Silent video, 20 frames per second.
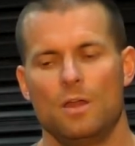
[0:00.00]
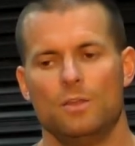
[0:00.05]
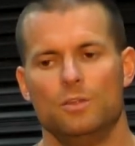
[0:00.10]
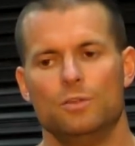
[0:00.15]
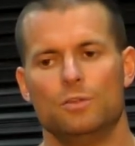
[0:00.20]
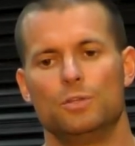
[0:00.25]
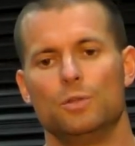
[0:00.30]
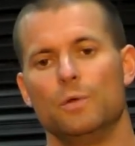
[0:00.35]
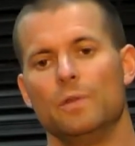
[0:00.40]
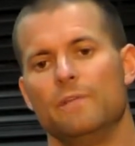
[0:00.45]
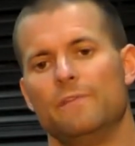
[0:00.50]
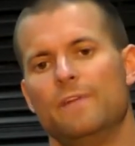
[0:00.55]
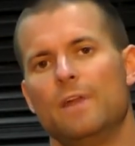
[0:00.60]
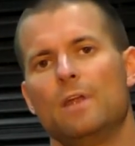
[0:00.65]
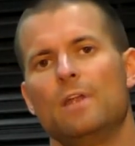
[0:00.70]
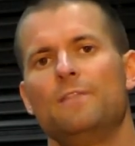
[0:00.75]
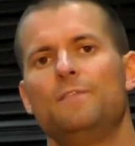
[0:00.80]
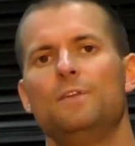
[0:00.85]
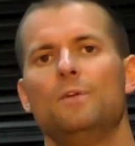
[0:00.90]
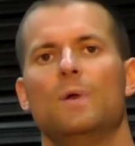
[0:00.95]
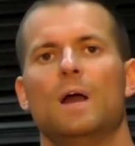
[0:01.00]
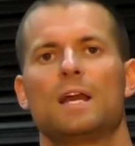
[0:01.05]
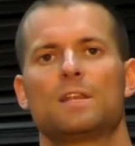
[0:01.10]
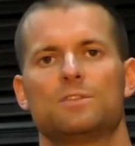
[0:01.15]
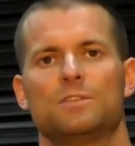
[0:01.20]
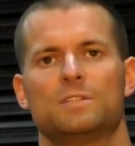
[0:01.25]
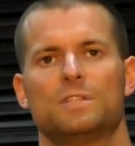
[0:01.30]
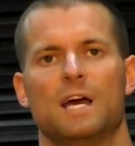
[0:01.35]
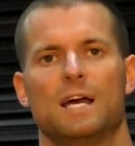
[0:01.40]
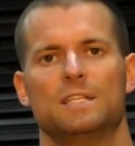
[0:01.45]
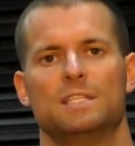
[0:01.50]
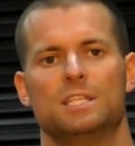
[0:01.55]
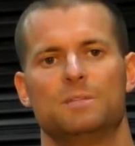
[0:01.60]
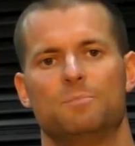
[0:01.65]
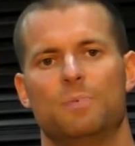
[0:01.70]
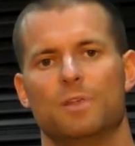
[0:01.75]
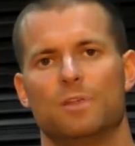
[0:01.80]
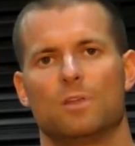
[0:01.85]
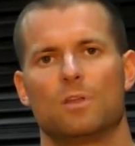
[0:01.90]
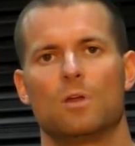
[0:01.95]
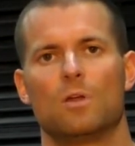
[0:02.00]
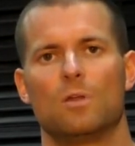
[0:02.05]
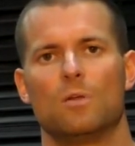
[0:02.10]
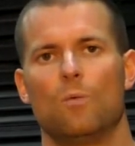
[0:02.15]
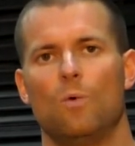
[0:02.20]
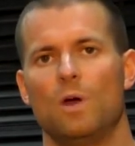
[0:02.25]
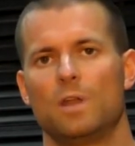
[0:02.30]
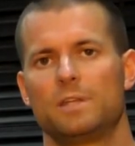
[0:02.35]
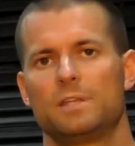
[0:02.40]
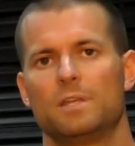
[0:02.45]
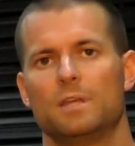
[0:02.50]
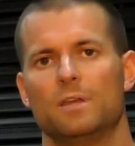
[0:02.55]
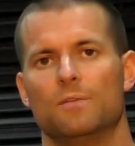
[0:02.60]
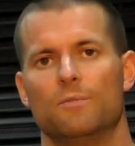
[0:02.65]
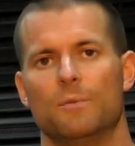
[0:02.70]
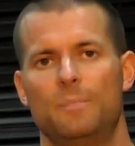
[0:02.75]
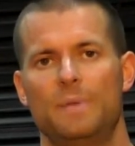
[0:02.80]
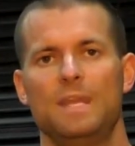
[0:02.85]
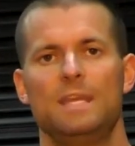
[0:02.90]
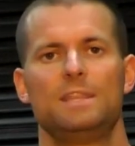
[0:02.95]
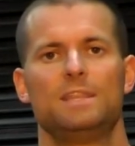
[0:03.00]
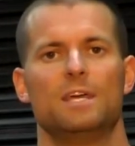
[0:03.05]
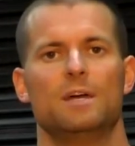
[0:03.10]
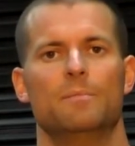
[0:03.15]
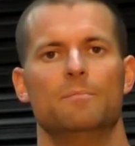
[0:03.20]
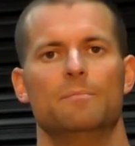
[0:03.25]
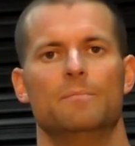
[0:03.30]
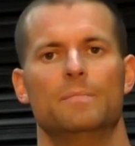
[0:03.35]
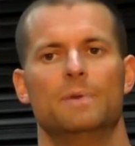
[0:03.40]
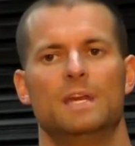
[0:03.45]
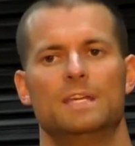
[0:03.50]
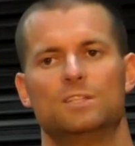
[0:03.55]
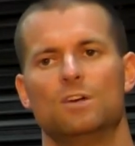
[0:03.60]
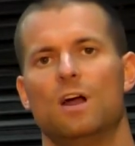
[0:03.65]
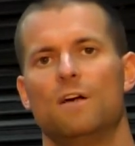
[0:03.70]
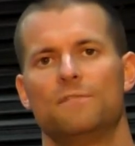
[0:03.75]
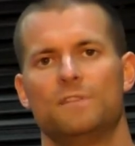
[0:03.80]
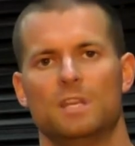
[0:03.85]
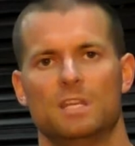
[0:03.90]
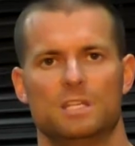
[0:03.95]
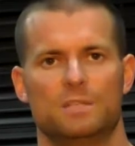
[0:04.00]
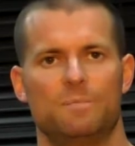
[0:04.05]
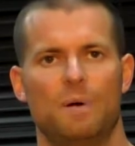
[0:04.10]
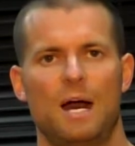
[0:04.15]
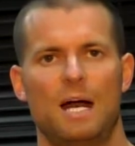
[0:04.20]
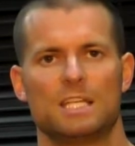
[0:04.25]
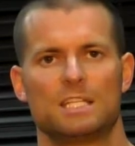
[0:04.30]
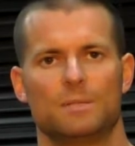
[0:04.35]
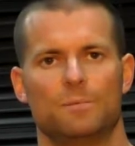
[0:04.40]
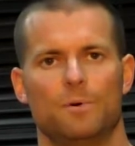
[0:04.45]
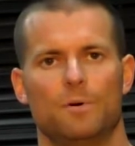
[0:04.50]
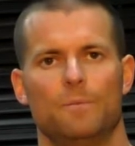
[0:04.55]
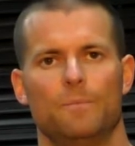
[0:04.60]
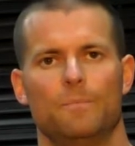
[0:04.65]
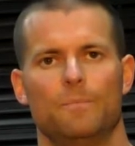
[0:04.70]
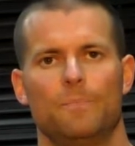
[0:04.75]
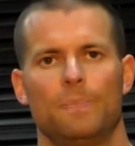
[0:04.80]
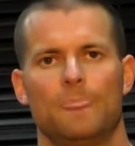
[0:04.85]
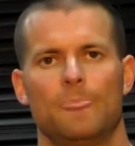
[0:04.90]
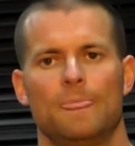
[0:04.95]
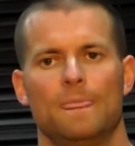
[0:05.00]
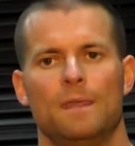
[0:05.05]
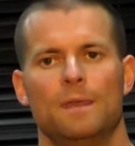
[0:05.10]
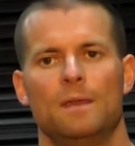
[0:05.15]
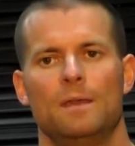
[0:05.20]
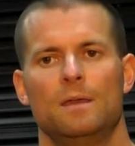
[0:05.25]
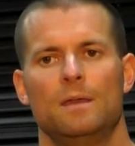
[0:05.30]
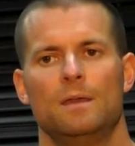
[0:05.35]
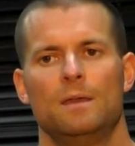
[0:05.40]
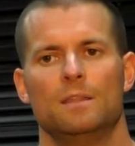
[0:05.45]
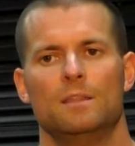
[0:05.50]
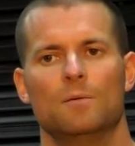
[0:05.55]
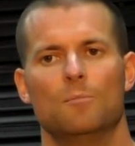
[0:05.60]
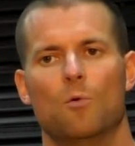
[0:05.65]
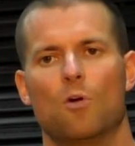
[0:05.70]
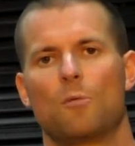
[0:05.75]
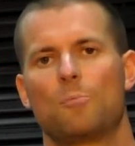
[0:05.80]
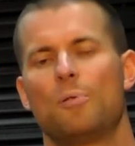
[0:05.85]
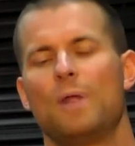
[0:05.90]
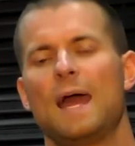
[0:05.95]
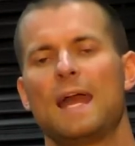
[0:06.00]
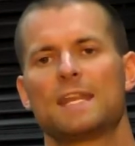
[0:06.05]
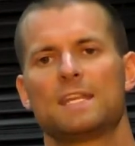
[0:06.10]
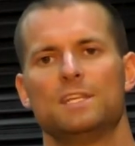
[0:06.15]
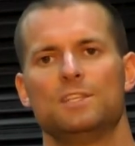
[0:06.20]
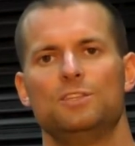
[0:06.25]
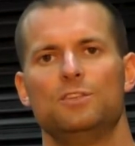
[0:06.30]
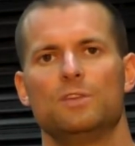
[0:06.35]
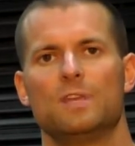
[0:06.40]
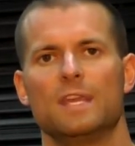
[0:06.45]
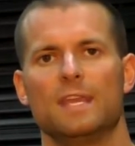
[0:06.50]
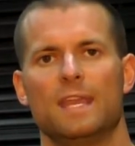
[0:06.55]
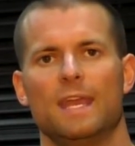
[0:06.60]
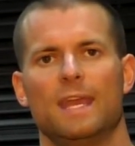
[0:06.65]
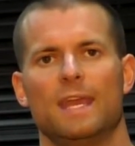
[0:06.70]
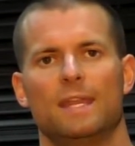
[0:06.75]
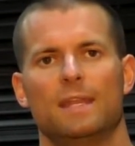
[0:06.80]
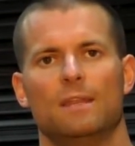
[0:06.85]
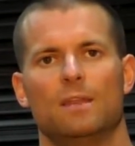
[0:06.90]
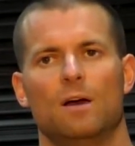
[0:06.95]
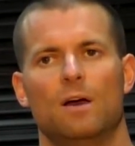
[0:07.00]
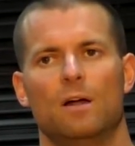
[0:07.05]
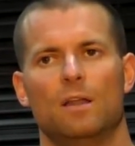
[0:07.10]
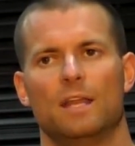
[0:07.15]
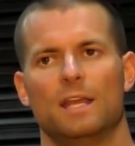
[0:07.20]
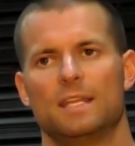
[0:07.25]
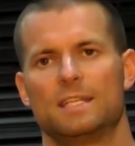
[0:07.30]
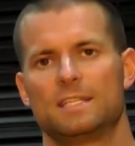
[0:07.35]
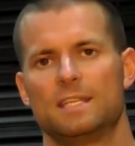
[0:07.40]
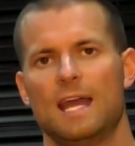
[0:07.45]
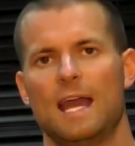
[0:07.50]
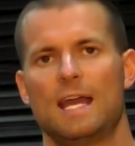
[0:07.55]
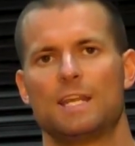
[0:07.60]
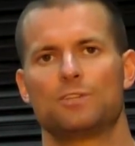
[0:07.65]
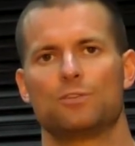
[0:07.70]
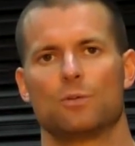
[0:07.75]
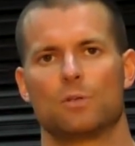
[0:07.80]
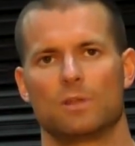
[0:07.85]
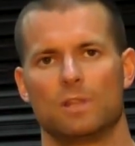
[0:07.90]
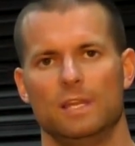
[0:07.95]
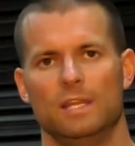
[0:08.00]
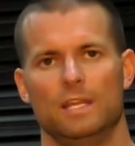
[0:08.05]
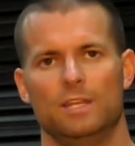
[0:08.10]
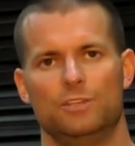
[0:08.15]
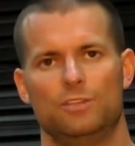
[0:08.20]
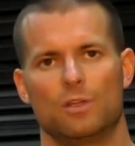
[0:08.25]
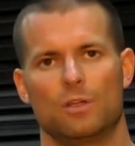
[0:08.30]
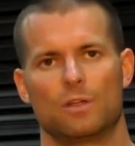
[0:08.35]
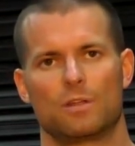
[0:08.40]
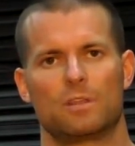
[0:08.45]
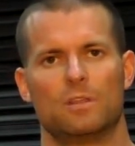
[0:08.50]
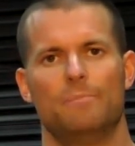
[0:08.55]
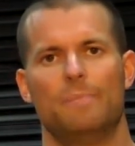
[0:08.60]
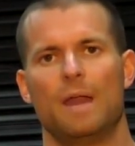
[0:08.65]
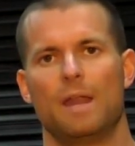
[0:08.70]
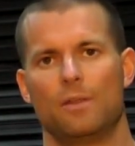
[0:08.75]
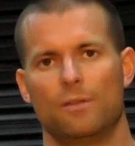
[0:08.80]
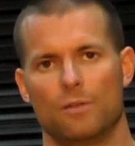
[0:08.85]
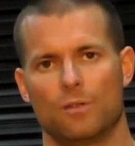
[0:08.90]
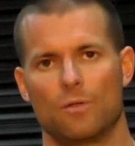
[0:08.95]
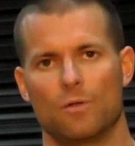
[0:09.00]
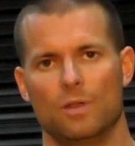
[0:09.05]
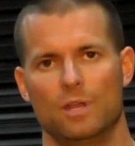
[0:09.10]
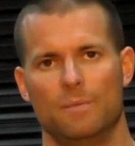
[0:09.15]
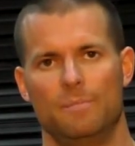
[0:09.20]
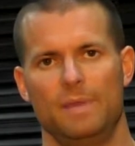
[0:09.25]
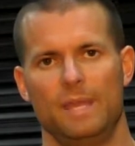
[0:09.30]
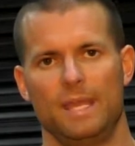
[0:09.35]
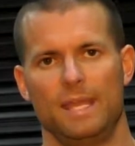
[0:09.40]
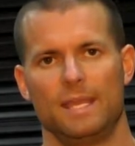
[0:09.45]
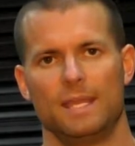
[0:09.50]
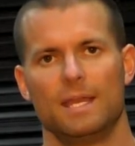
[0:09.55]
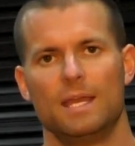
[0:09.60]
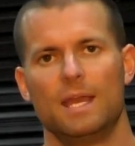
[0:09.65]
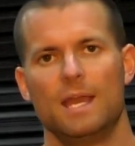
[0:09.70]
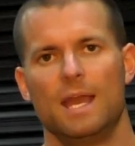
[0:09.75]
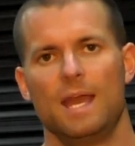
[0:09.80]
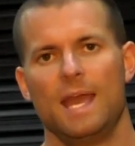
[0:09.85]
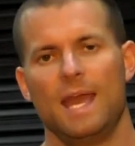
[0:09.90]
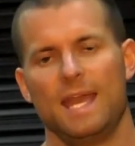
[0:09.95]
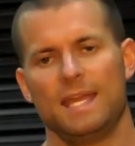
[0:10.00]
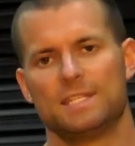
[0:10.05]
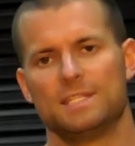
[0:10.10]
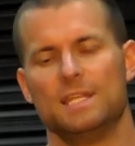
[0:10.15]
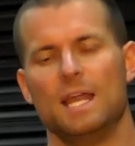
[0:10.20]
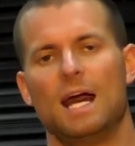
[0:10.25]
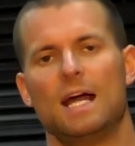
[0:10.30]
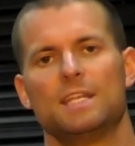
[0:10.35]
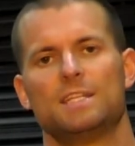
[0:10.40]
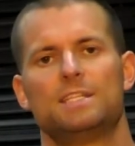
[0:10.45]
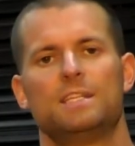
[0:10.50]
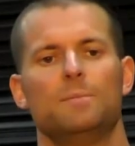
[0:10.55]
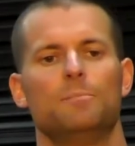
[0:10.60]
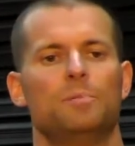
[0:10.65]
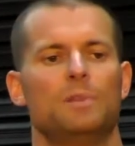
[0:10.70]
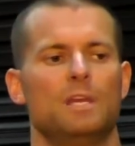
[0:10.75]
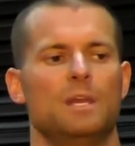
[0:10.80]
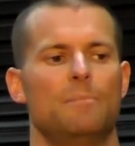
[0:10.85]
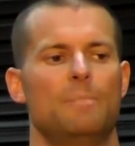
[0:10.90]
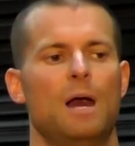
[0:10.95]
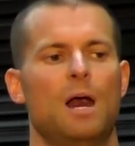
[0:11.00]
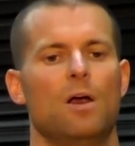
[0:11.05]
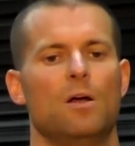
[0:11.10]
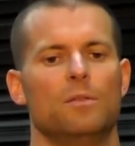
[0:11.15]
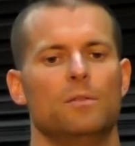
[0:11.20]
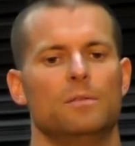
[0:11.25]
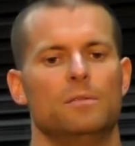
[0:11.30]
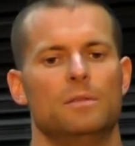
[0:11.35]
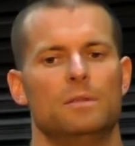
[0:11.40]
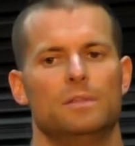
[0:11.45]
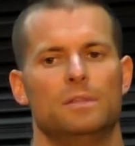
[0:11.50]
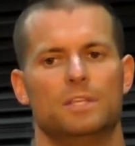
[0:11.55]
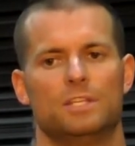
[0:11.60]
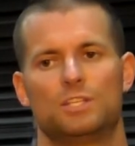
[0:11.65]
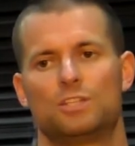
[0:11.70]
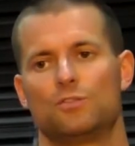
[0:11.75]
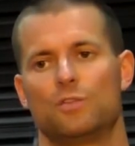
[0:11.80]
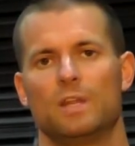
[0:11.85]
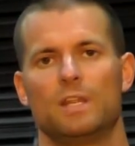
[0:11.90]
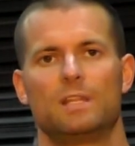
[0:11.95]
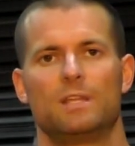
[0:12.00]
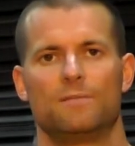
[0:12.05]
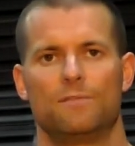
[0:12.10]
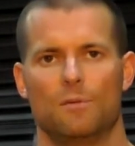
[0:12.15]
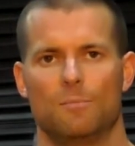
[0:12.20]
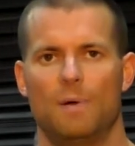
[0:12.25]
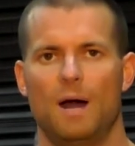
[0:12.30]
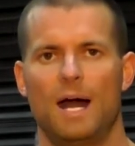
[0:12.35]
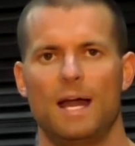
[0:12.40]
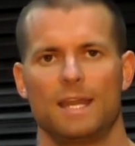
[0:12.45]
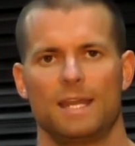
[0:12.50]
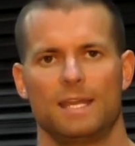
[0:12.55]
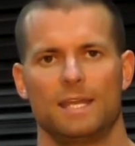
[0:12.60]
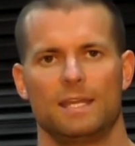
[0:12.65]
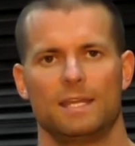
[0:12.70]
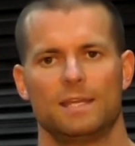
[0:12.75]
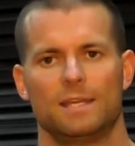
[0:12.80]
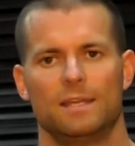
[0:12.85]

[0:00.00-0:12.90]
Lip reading: you're doing very few exercises, but you're going to want to repeat them as often as possible. The more practice you can get on a snatch or clean and jerk, the better you're going to be. It's not simply about the strength of your body,